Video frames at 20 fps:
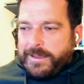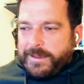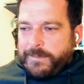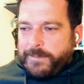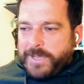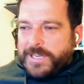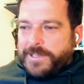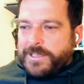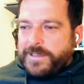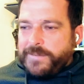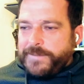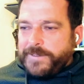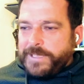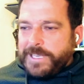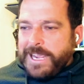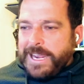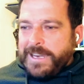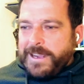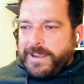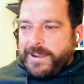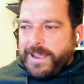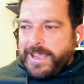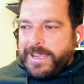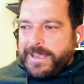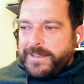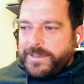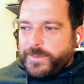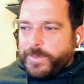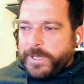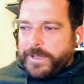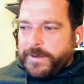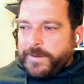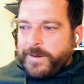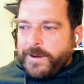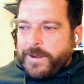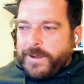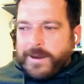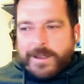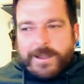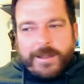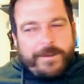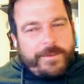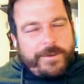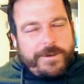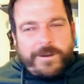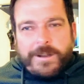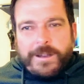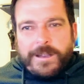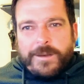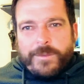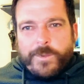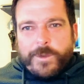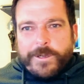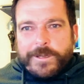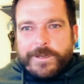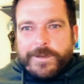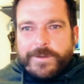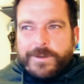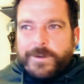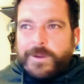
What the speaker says: minister for the NDIS, whether or not I'd work